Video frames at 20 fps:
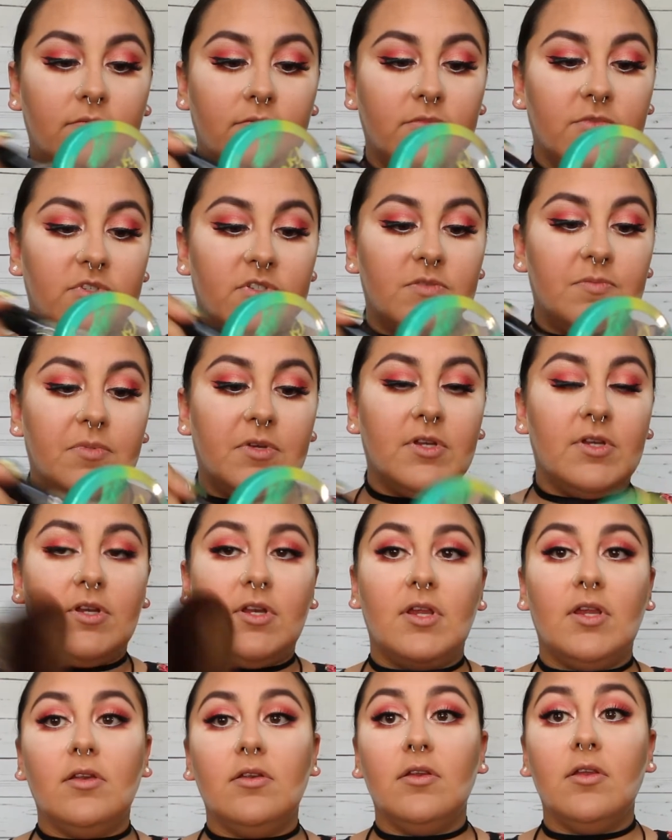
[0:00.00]
And just put it
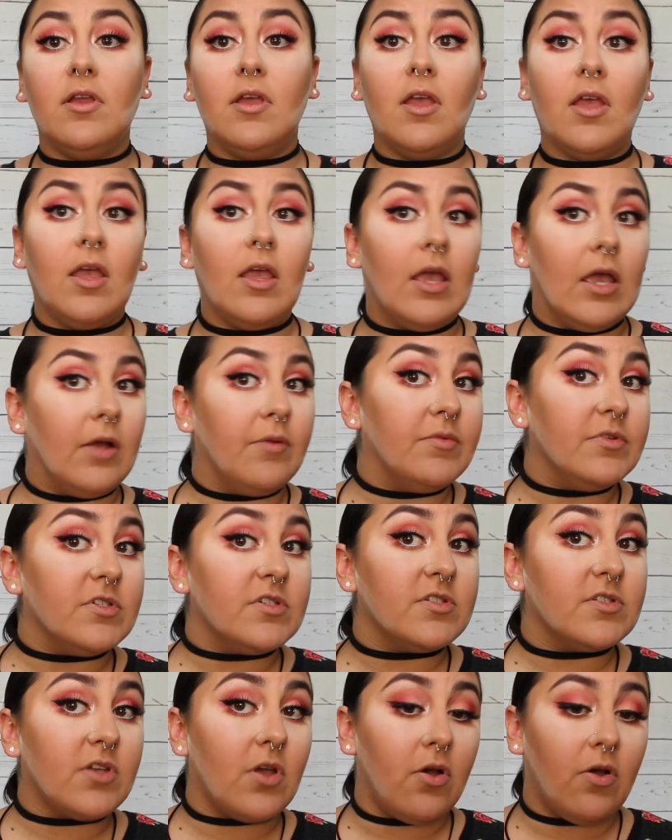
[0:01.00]
in. And we
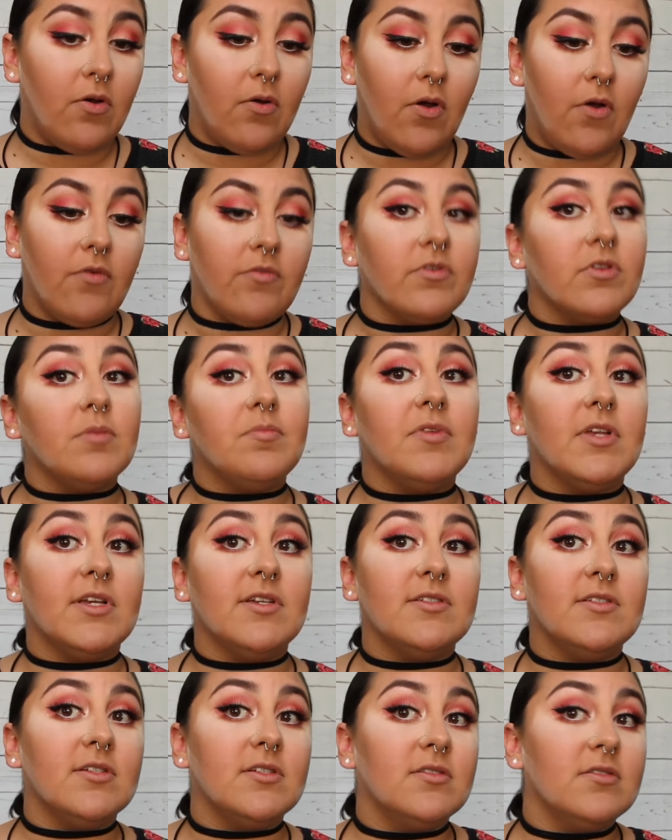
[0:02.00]
just go over the
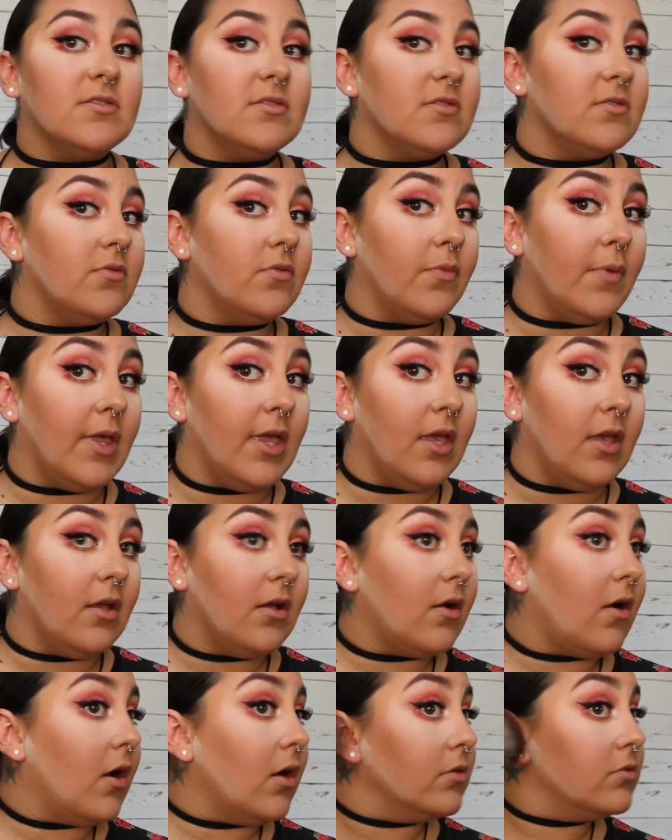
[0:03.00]
places we
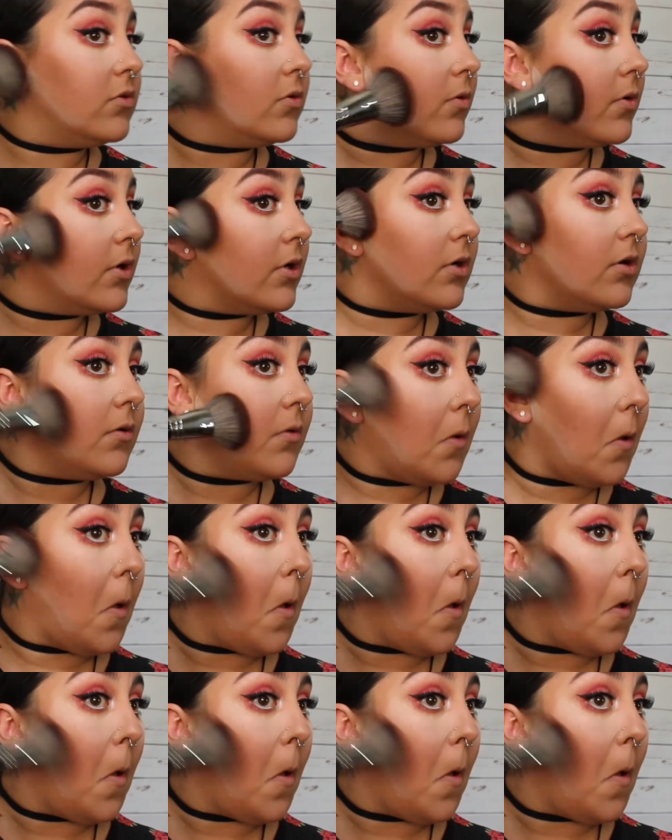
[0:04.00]
contoured.